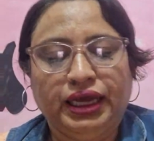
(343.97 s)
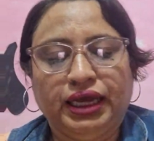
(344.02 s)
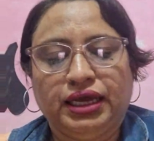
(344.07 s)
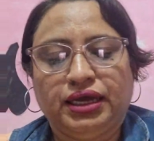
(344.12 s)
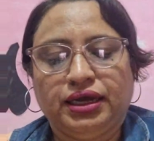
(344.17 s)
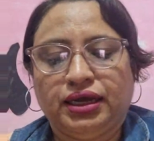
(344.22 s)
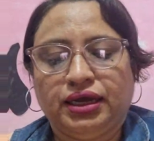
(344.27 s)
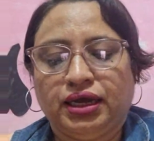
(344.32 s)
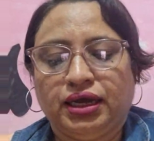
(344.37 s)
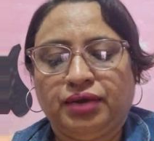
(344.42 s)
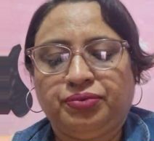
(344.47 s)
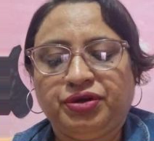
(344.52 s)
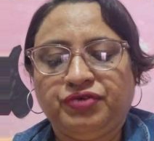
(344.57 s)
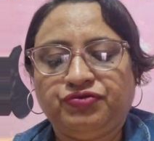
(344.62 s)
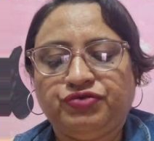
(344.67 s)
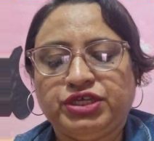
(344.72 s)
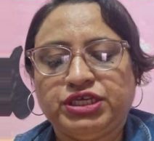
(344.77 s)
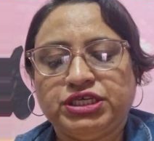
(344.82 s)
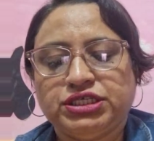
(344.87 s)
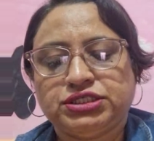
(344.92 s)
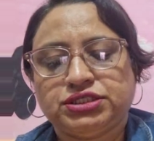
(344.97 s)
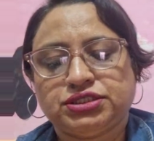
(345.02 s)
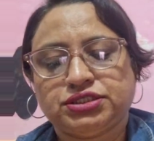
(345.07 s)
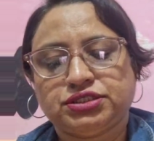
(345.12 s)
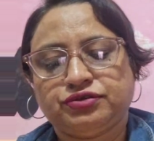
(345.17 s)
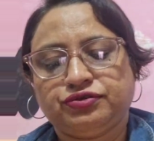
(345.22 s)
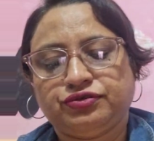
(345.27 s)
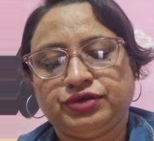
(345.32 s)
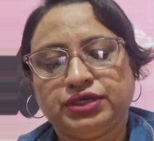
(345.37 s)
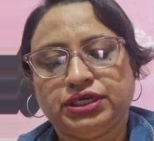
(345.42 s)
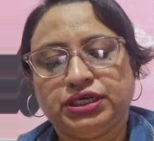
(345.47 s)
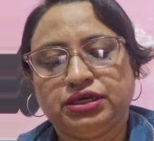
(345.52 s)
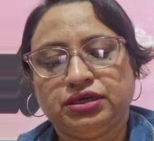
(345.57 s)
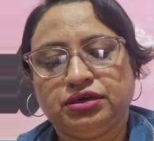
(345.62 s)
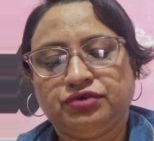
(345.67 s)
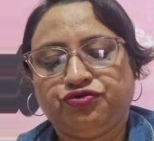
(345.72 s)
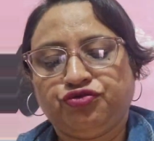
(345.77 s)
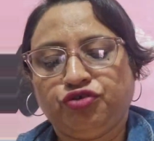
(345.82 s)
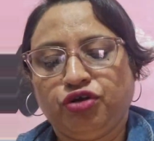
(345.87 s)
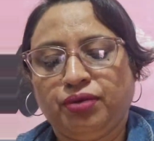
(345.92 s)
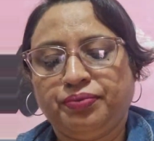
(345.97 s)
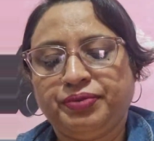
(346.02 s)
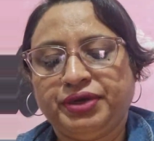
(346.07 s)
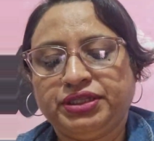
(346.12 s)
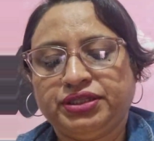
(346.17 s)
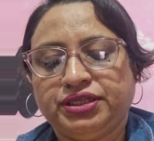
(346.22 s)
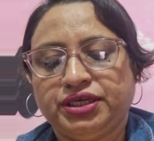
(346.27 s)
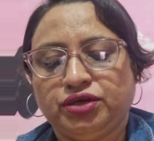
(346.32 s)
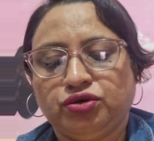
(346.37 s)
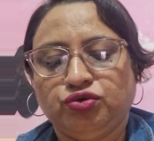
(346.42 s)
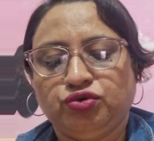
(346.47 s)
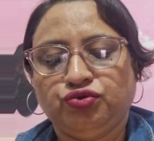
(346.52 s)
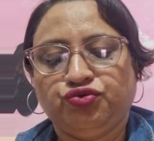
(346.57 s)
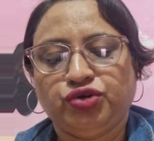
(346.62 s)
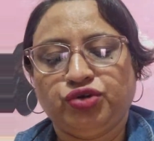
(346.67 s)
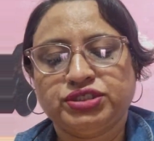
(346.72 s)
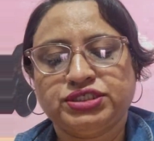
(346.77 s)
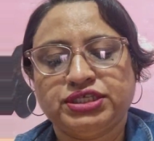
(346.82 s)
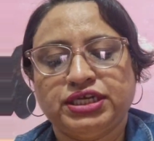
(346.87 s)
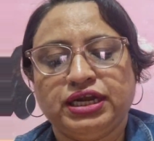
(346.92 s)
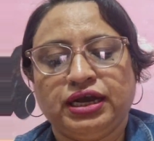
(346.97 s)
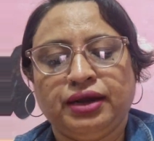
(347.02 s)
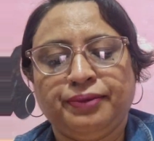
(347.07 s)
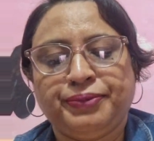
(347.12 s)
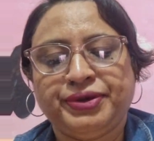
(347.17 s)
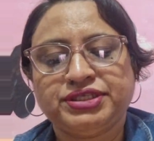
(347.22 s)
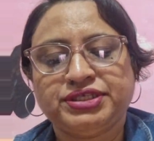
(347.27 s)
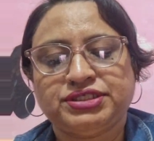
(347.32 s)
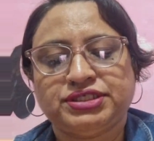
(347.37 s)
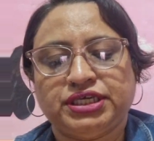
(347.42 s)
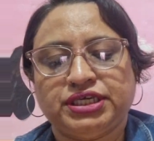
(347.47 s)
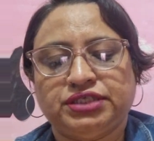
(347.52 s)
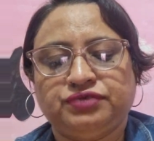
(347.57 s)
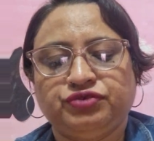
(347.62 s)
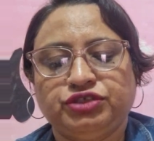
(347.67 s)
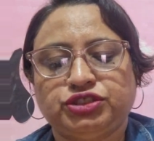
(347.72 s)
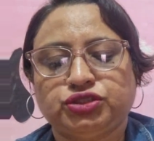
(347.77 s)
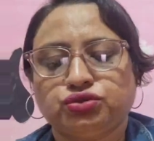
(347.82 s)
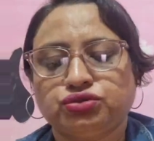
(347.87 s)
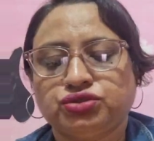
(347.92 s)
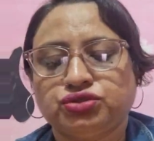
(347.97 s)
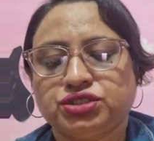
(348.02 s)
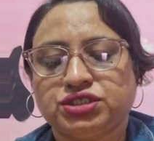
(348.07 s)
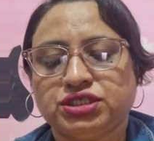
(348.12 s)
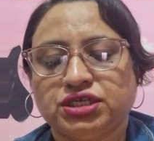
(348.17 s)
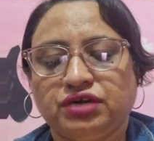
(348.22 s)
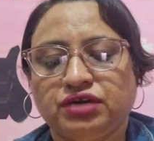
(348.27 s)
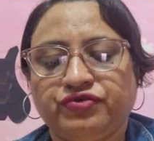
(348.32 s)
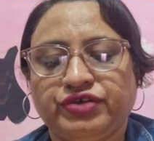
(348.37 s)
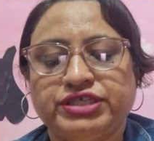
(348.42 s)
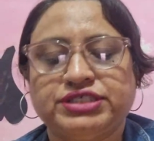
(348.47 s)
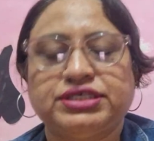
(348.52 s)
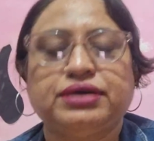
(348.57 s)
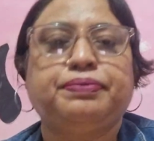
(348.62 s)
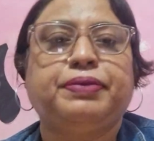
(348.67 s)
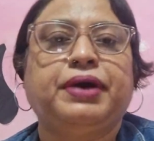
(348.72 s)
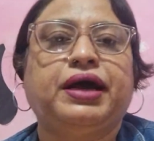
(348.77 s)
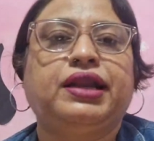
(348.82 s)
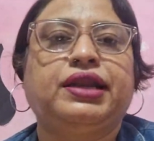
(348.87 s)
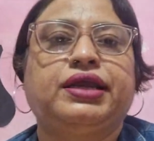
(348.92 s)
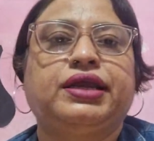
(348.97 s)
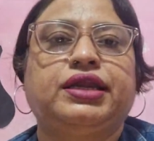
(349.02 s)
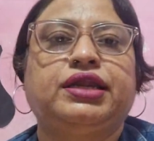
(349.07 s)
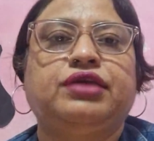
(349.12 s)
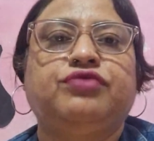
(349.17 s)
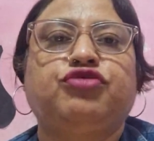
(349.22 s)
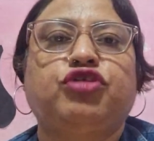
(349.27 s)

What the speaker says: Above these forming their roof was an upper stage which could serve as a balcony.